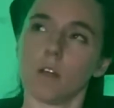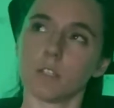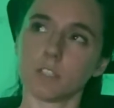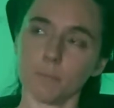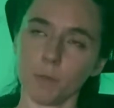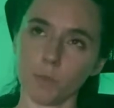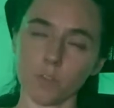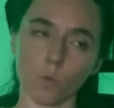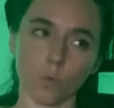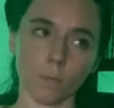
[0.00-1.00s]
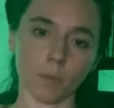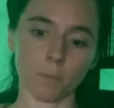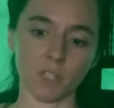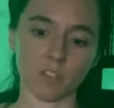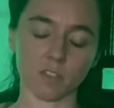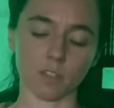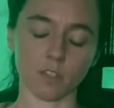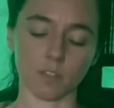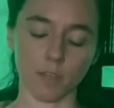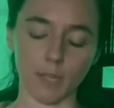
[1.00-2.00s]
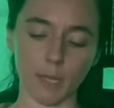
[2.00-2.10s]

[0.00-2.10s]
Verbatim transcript: To me, what the woman means is like